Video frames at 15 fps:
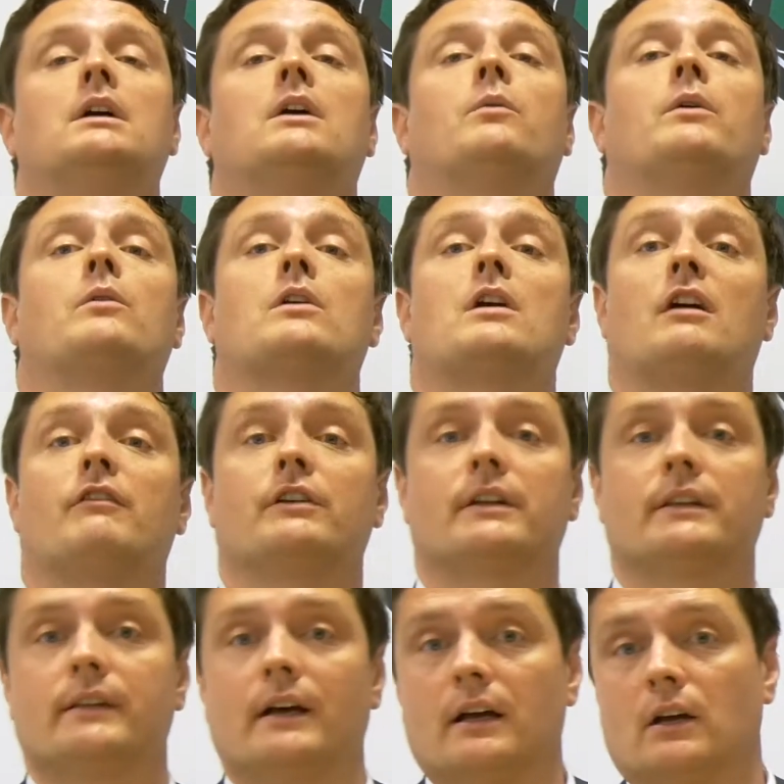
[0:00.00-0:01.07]
we'll cover
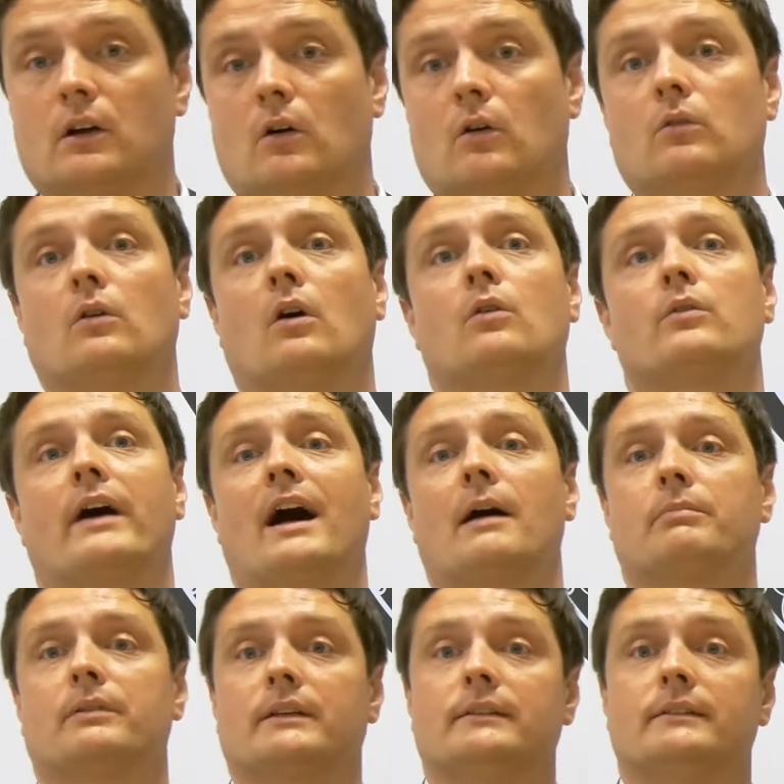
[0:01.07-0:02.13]
in that call all the
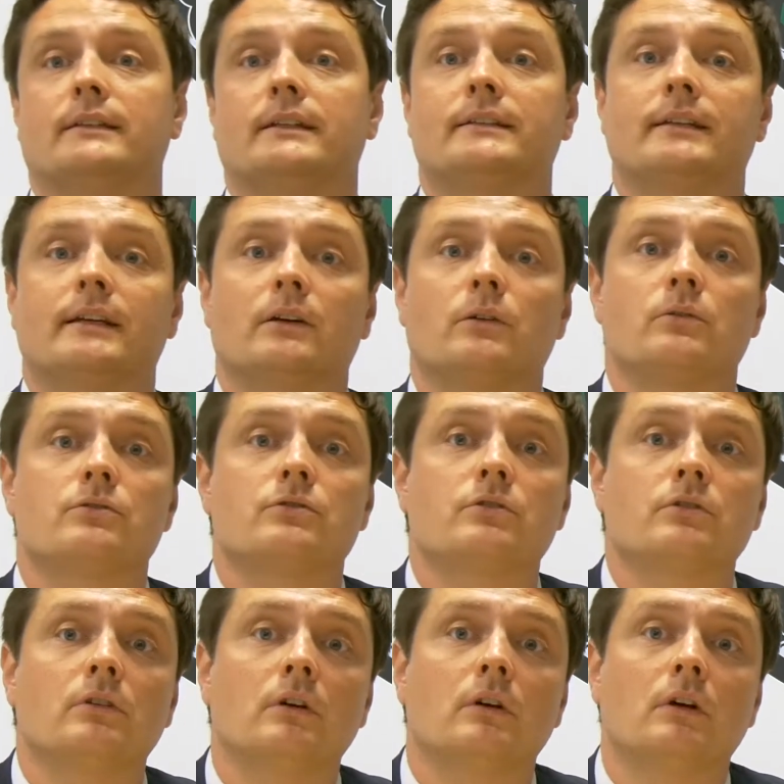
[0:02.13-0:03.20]
applicant details,
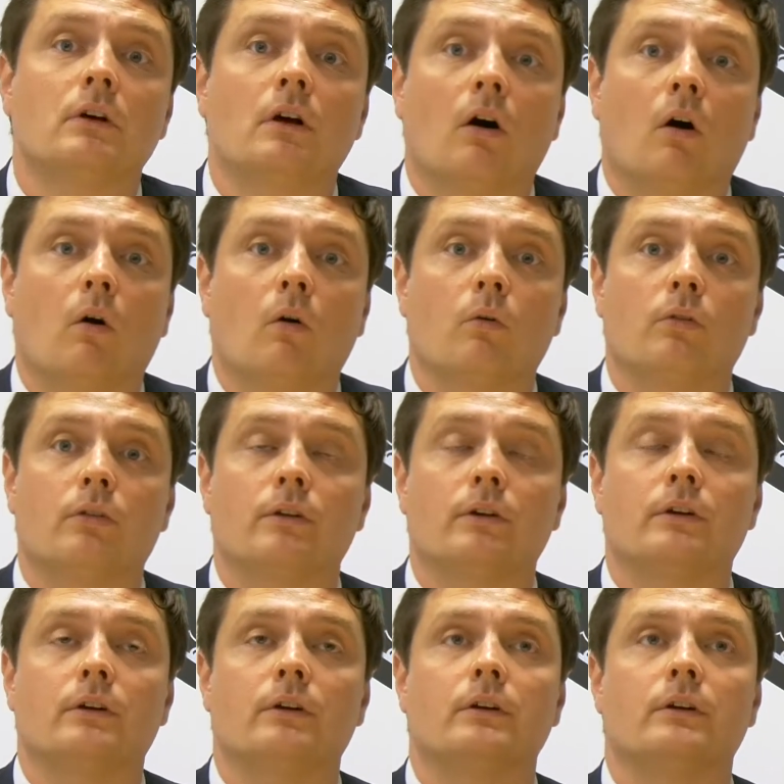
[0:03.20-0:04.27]
all
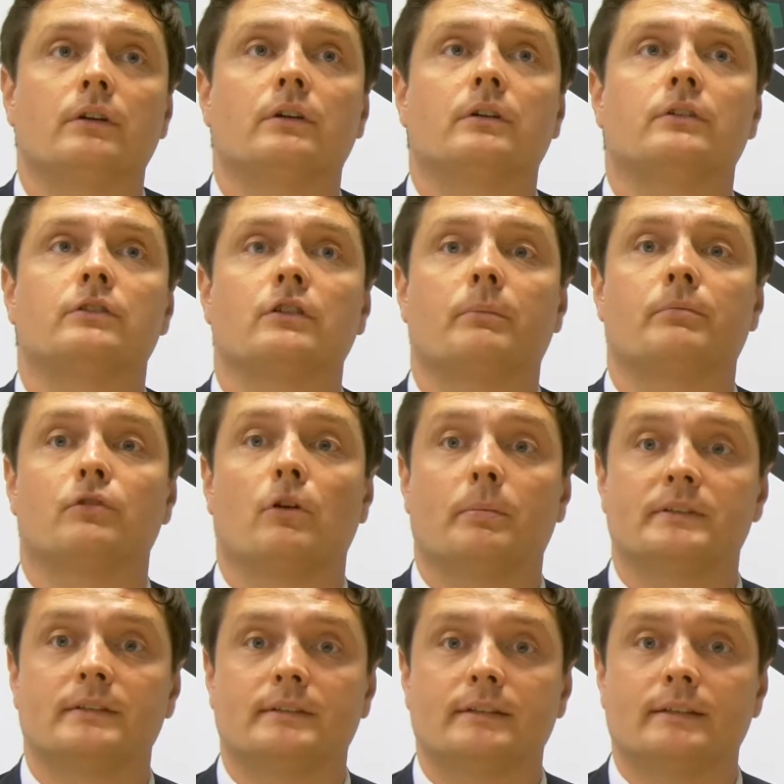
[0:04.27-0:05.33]
the sort of
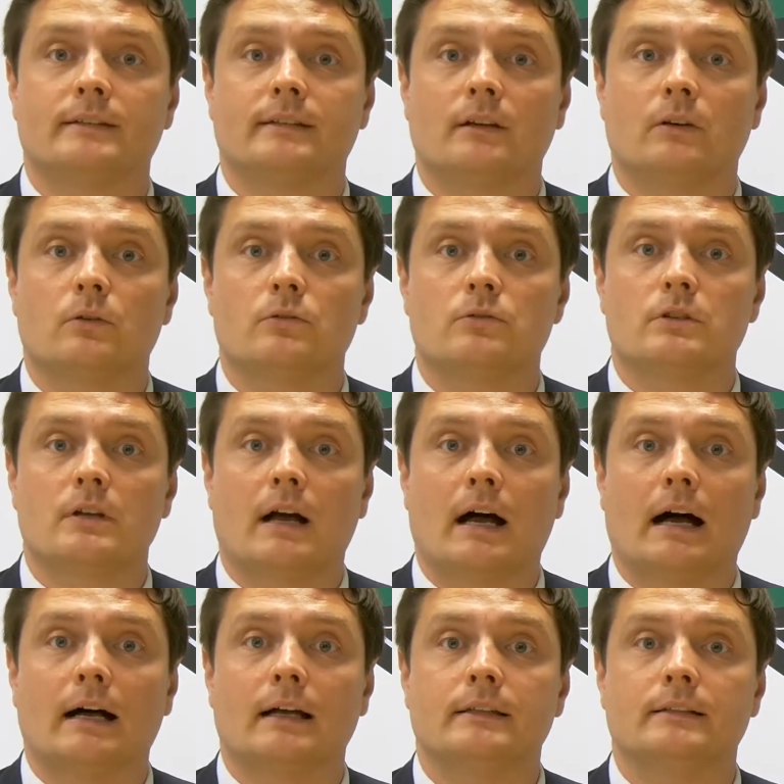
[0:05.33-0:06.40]
property details,
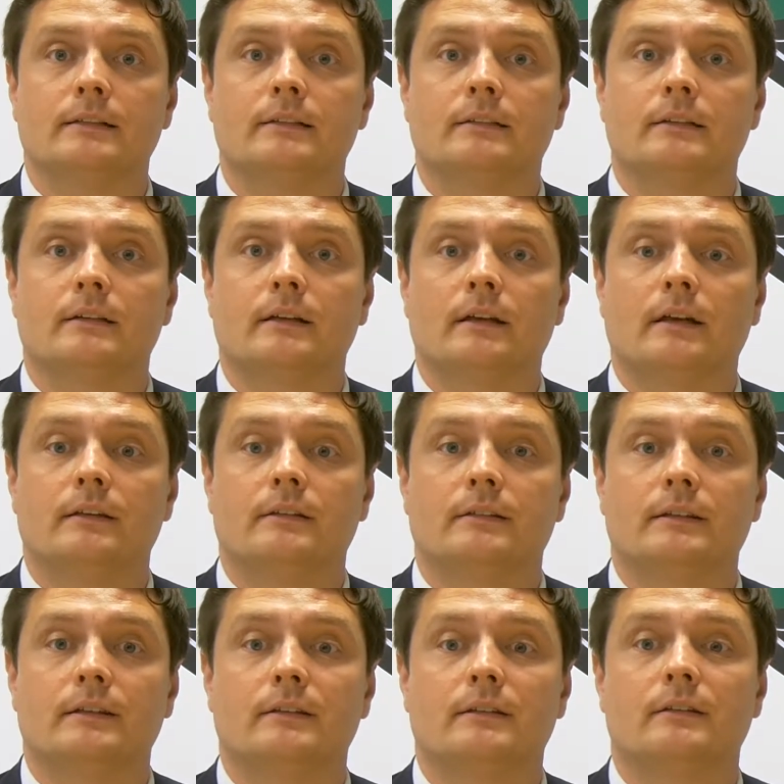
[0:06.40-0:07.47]
and
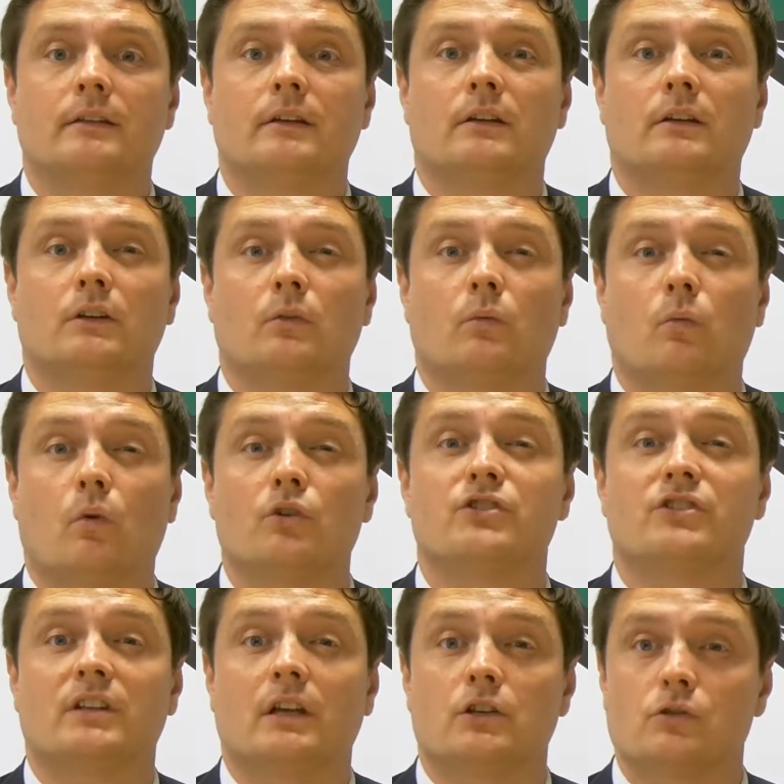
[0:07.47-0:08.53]
indeed, you know, what
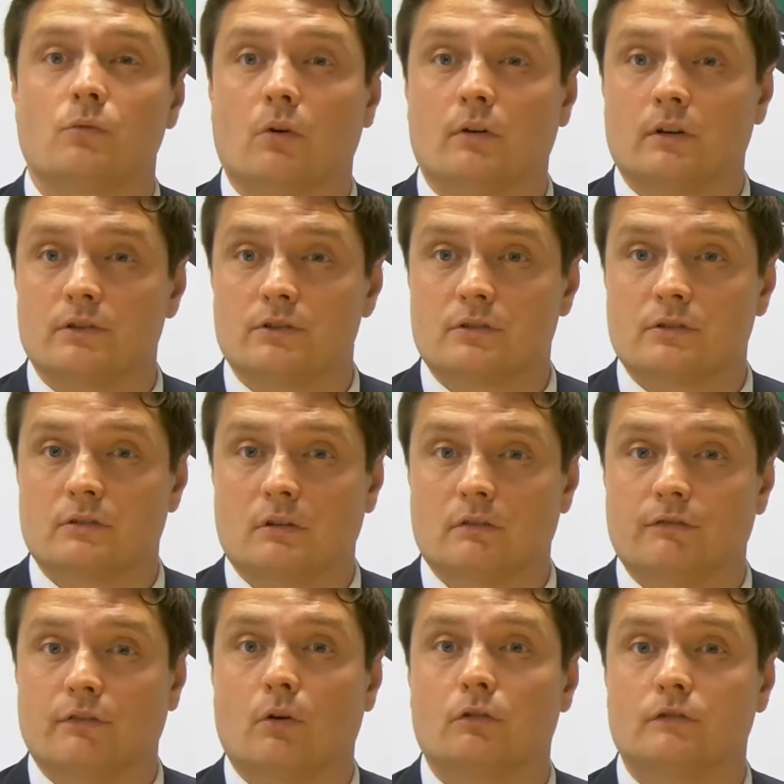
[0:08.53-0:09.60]
stage you want us
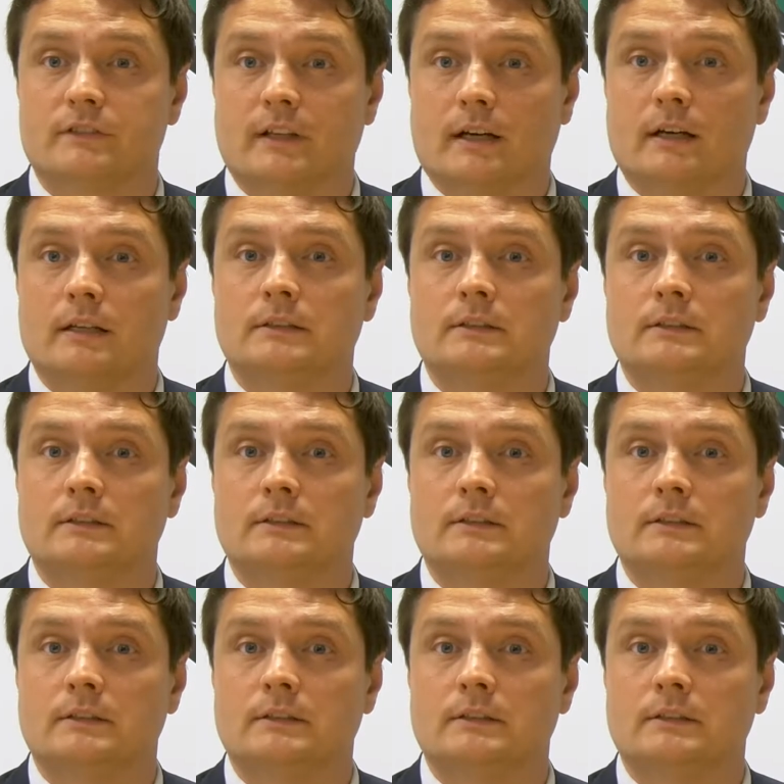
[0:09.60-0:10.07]
involved at.